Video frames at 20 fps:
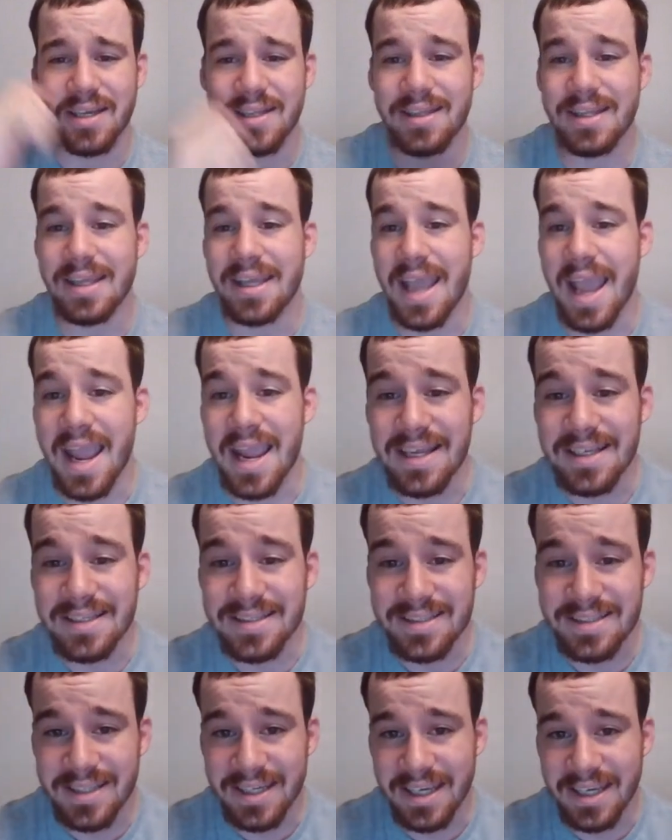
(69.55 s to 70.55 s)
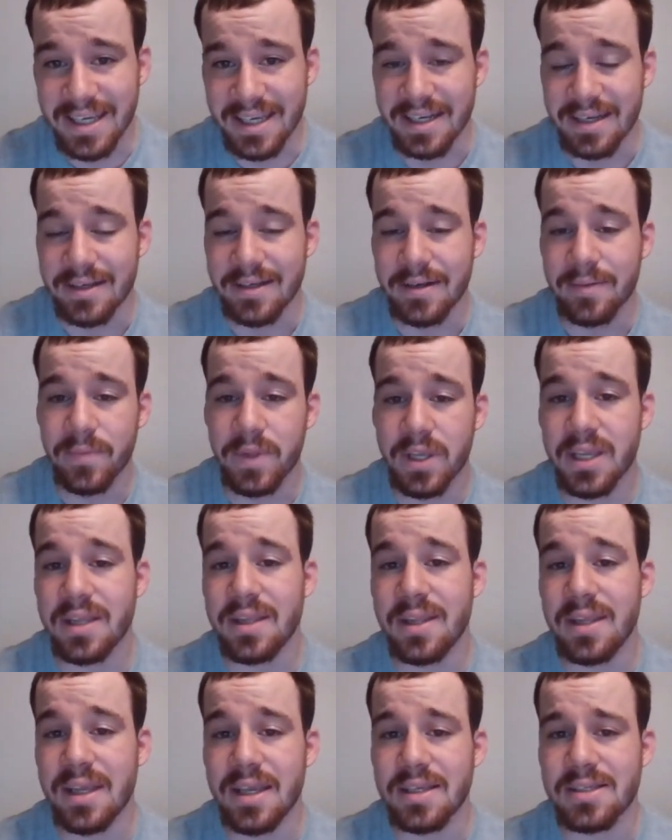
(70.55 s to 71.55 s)
the 8th seed in
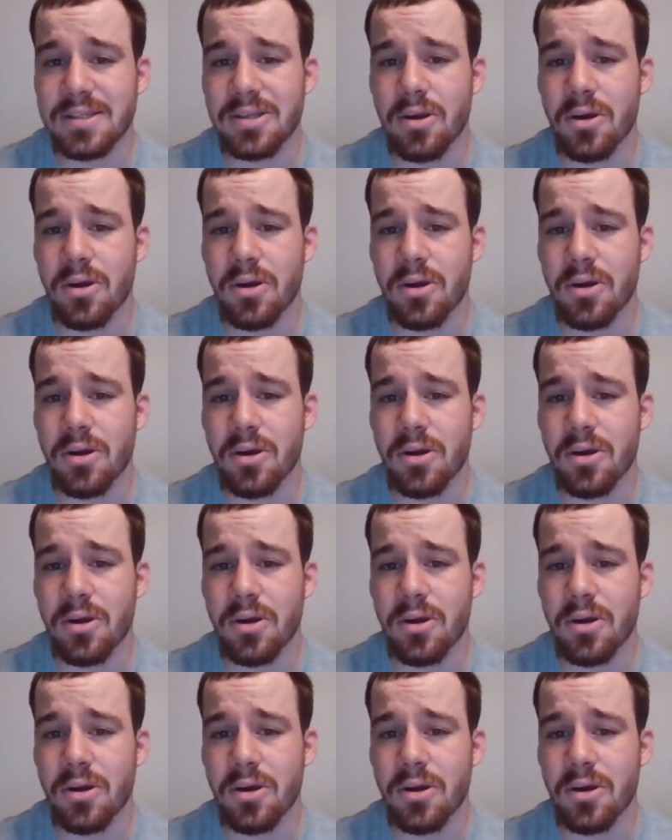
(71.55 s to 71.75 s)
the East,